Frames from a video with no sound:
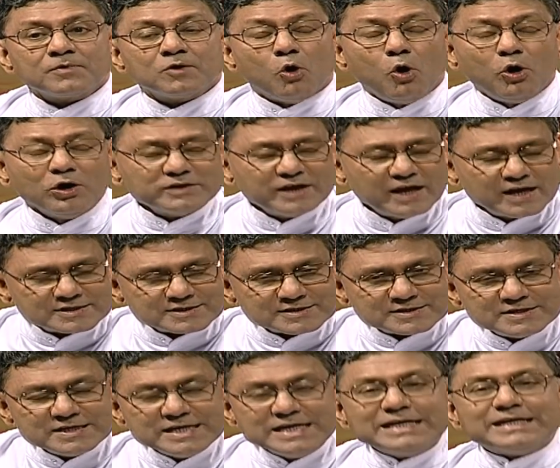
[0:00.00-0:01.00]
All that is
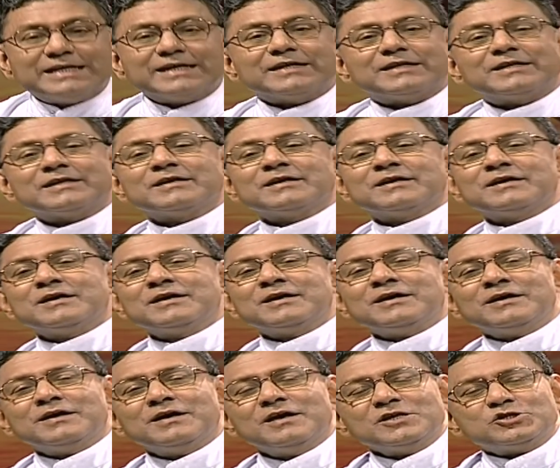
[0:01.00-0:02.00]
needed
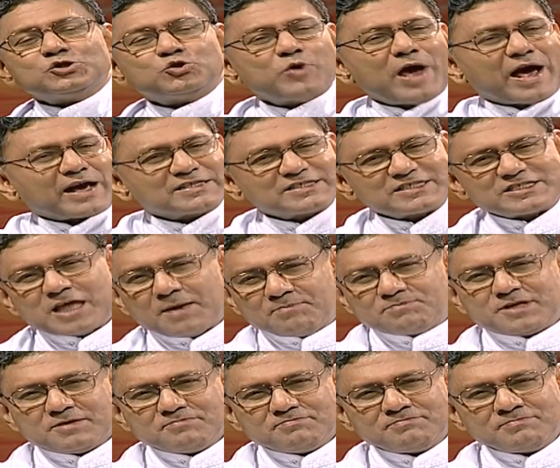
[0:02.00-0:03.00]
is to
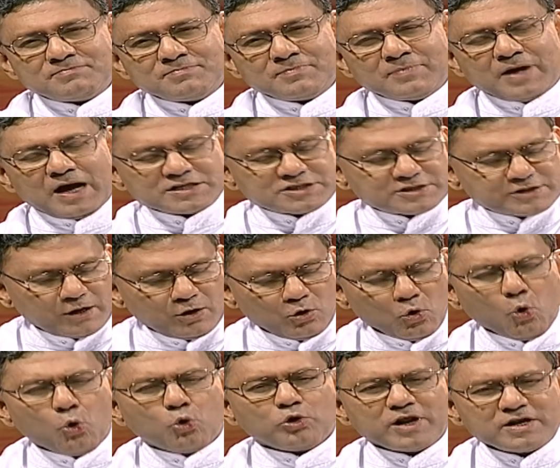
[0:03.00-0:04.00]
accept him as the
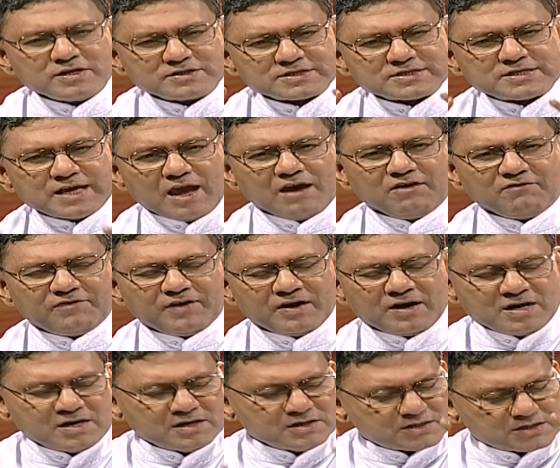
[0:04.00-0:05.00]
Lord and Savior.
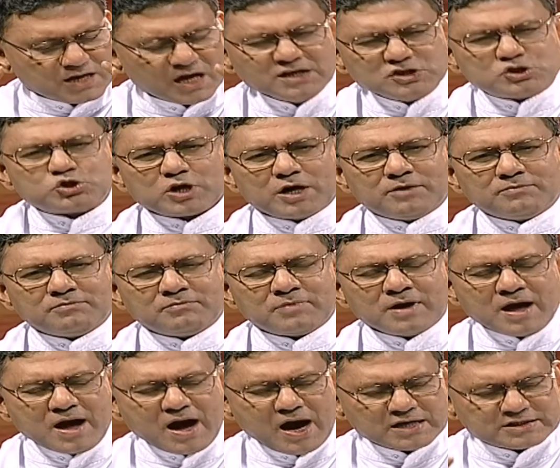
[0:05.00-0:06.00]
Turn to him
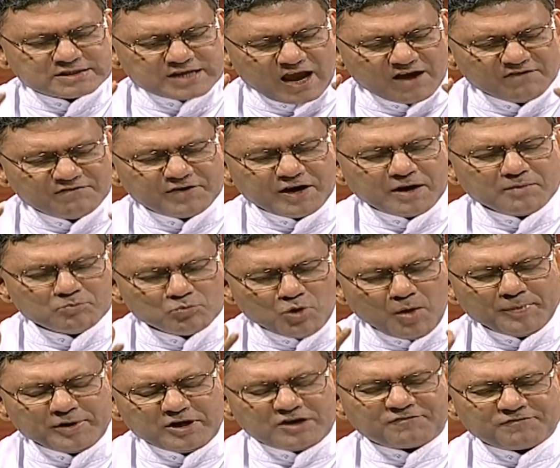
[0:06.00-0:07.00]
at every
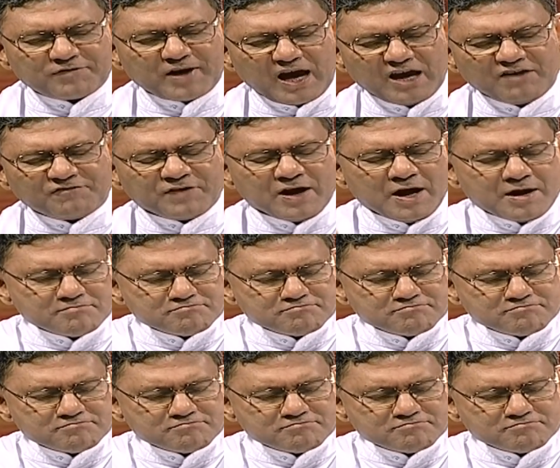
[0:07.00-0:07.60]
moment of life.